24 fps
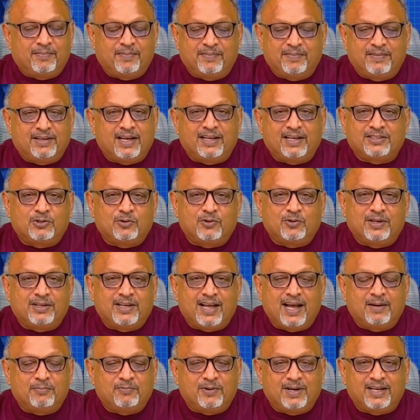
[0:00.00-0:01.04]
Yes, you heard
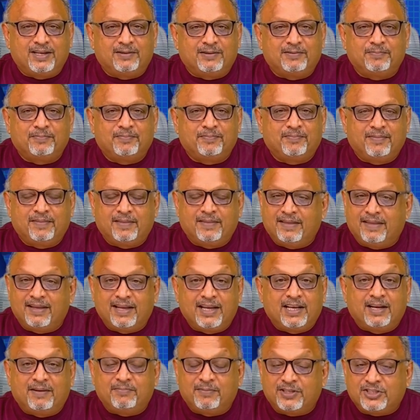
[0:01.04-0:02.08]
that right.
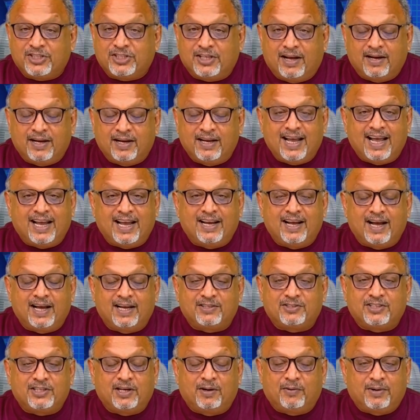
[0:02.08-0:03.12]
He even shared an
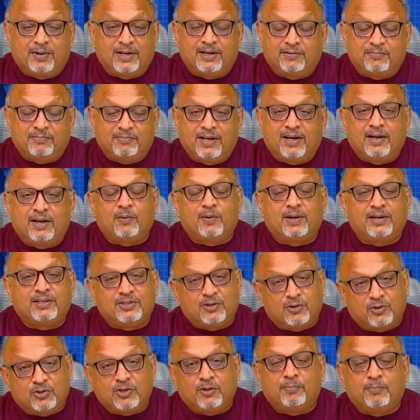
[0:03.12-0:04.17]
AI-generated video on
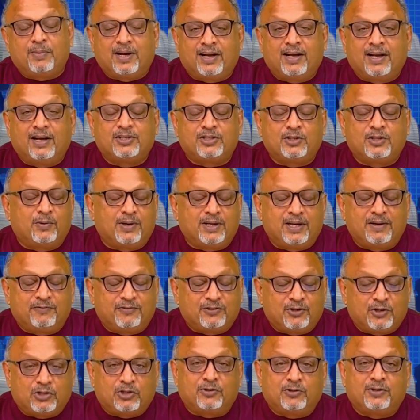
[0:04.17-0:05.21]
social media showing a
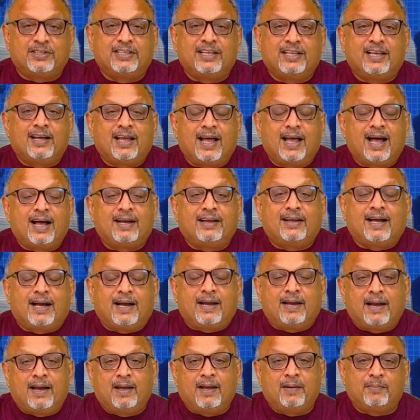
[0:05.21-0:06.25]
futuristic Gaza
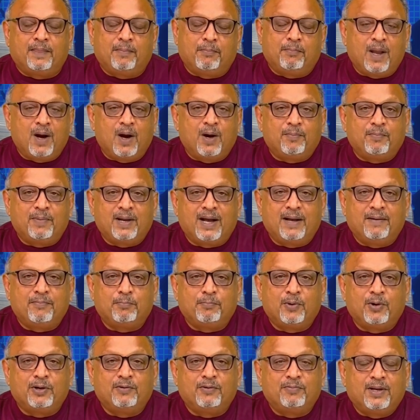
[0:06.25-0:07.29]
with palm-lined
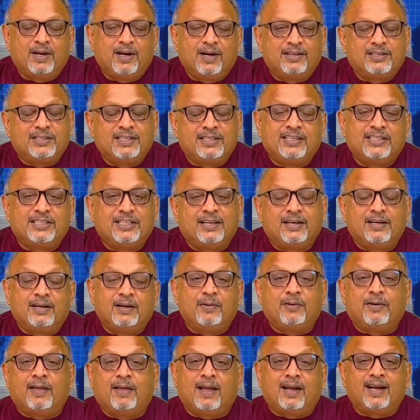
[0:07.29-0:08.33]
boulevards,
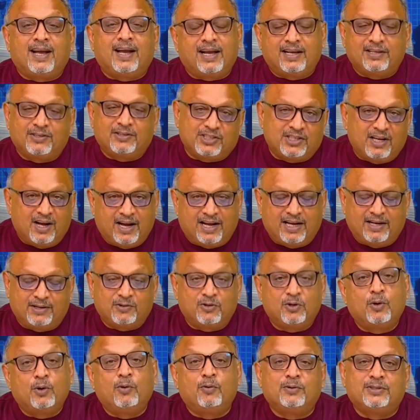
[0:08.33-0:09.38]
casinos, and a giant
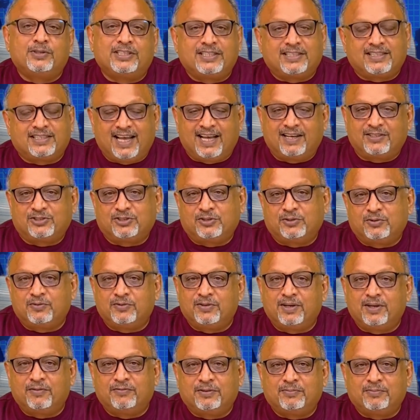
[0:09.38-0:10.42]
gold statue
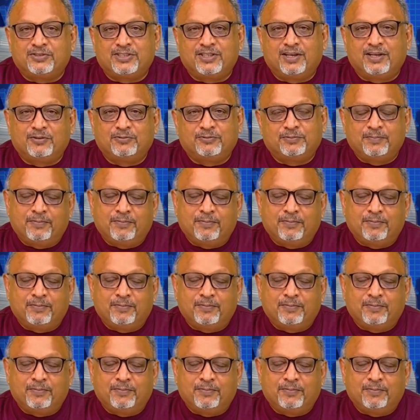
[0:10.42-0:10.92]
of himself.